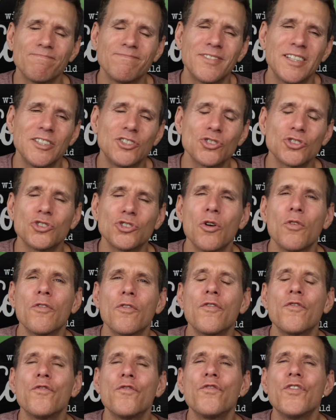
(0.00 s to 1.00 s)
They just don't
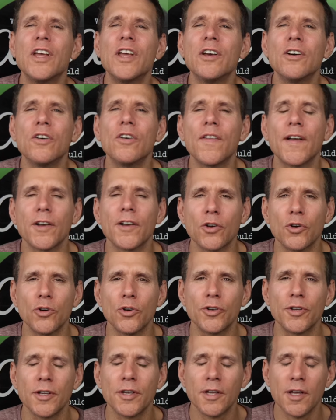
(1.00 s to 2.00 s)
feel that
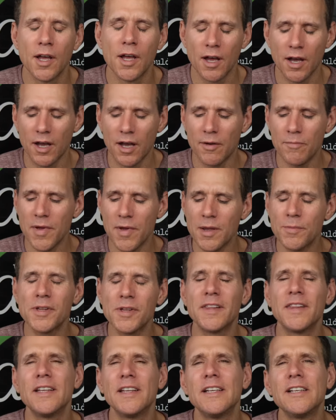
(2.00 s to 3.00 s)
good. Maybe
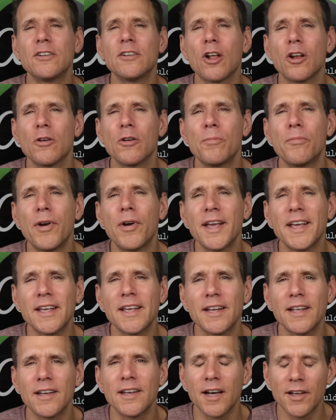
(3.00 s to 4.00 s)
they need a lot of
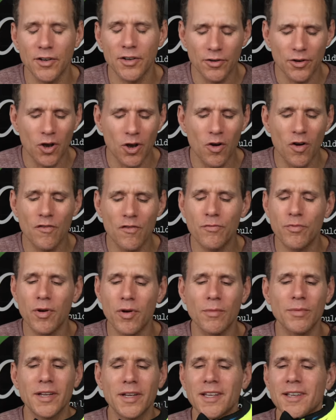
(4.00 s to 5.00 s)
breaking in, I don't know.
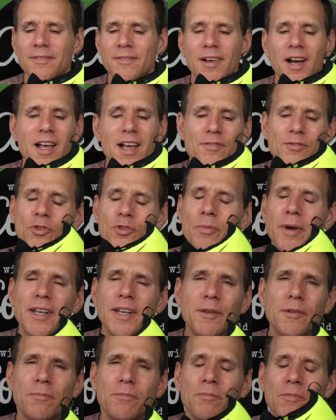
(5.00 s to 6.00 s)
I haven't done
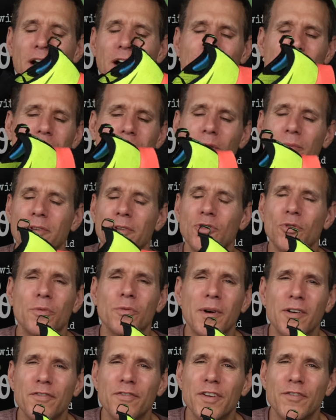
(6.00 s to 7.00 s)
many. I've probably done
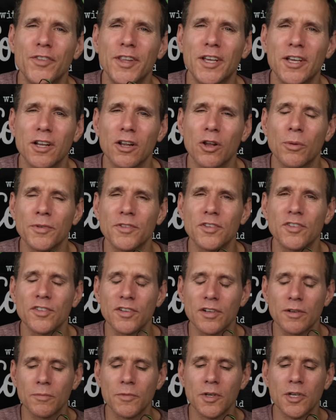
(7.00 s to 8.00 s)
about 50 kilometers
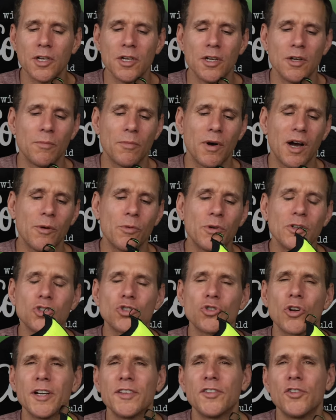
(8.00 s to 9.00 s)
in them, but I will
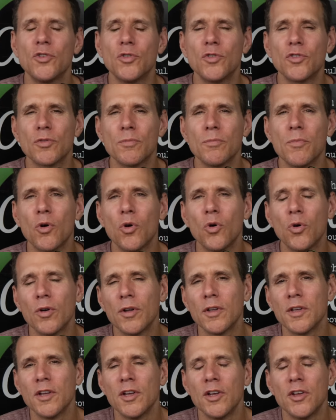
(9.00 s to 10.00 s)
try to use them more.
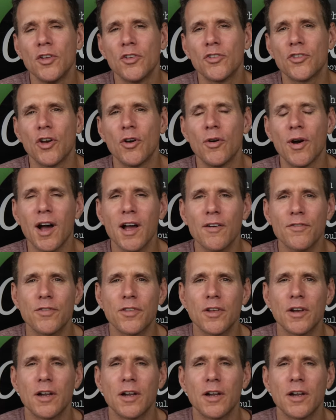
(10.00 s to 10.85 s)
So after